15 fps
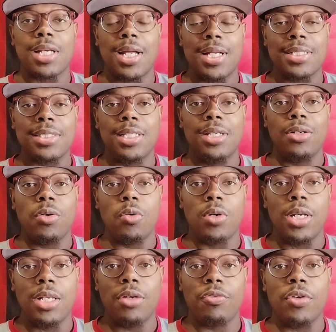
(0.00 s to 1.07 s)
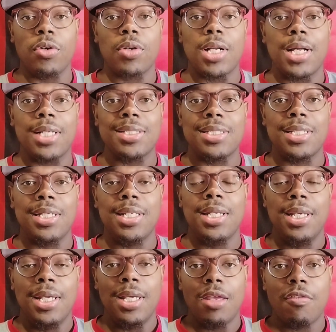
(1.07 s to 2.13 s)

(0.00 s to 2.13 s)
content or NFL content.